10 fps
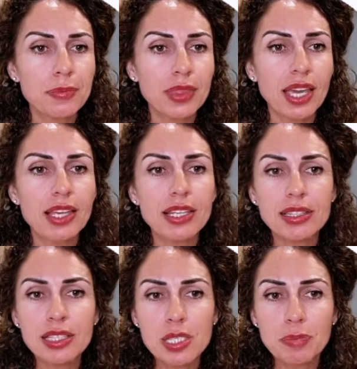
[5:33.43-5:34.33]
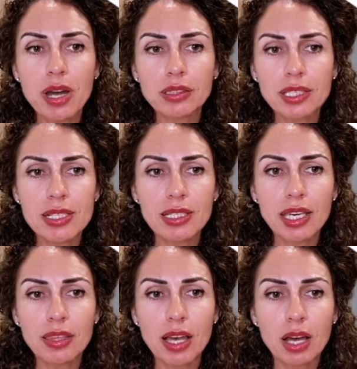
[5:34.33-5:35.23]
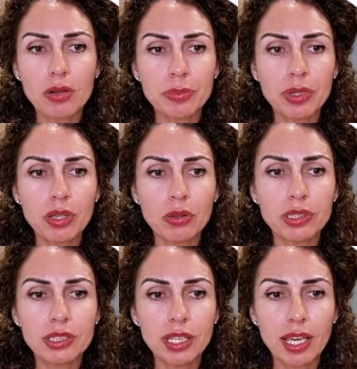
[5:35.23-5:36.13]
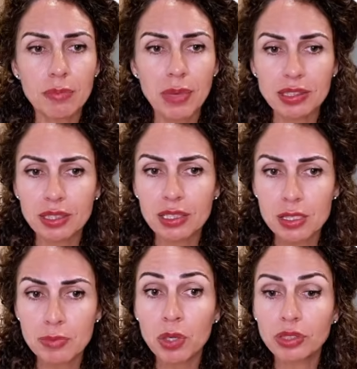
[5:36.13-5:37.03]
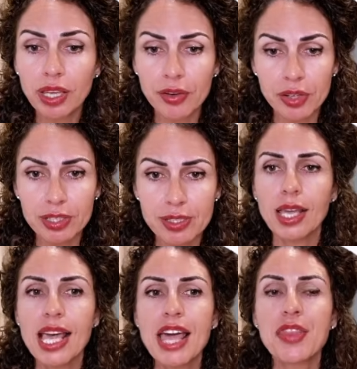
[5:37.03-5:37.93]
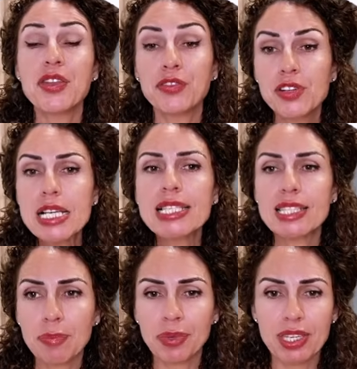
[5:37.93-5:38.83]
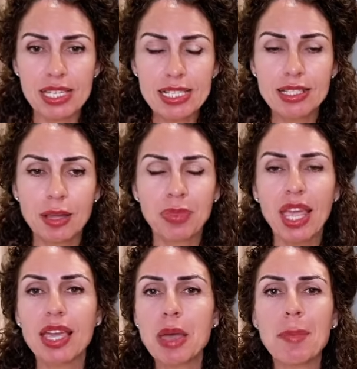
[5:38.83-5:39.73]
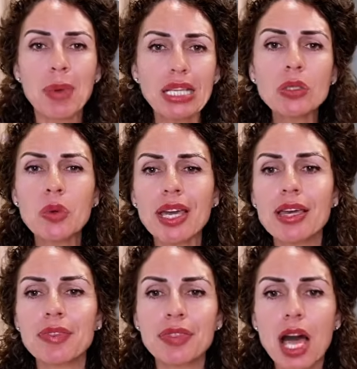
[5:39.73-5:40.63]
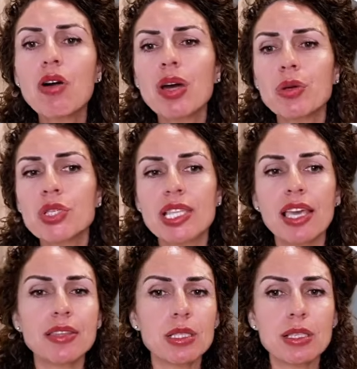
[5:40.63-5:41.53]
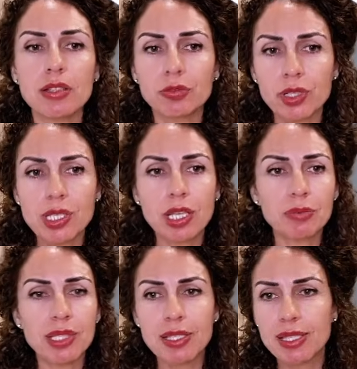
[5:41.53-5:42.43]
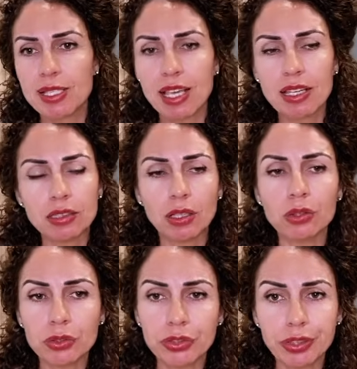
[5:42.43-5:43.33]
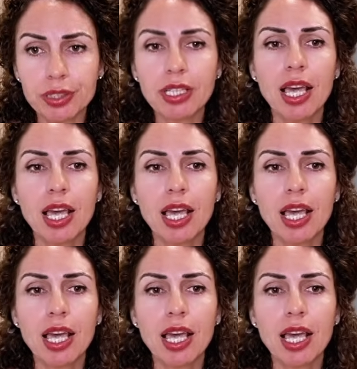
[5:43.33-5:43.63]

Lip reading: And in this part is again our priority and maintenance mode areas. The first step is, and by the way, now I will say this is the first step, this is the second or third.